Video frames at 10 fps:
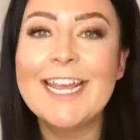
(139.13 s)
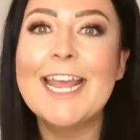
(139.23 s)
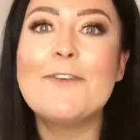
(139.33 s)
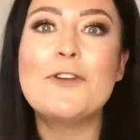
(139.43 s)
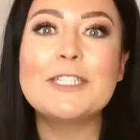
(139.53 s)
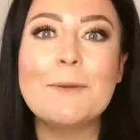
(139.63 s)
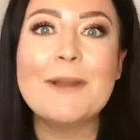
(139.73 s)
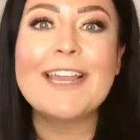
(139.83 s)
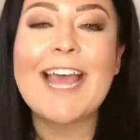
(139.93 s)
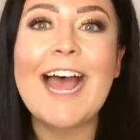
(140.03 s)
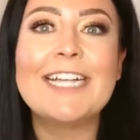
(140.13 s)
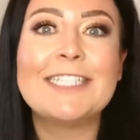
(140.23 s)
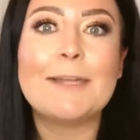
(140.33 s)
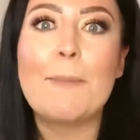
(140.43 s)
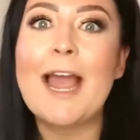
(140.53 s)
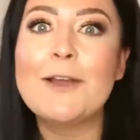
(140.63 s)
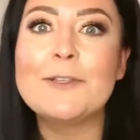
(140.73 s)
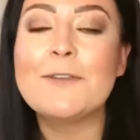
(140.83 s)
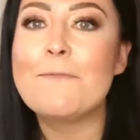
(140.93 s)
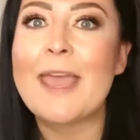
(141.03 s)
If you're somebody that has
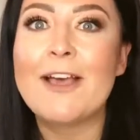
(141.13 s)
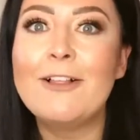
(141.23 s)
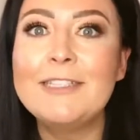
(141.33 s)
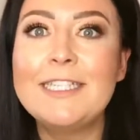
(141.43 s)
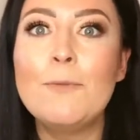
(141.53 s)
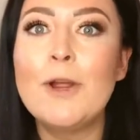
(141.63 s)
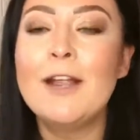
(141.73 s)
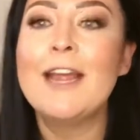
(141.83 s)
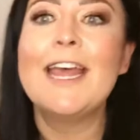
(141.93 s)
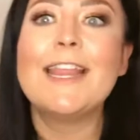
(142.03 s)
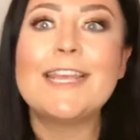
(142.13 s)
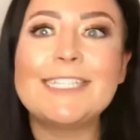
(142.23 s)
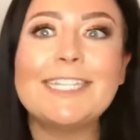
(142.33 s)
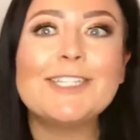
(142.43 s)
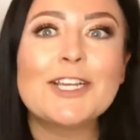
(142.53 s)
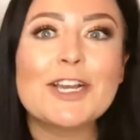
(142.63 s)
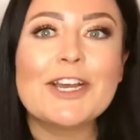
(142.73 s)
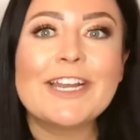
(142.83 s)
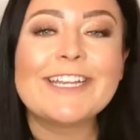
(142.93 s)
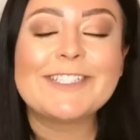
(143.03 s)
piles of mail somewhere, this is a
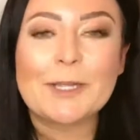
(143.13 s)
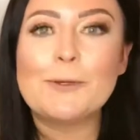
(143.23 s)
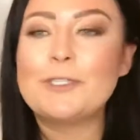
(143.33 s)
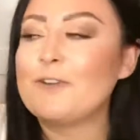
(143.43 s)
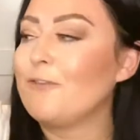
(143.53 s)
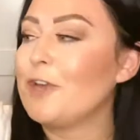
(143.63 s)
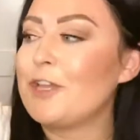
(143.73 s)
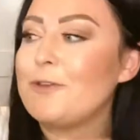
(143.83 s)
good solution for you.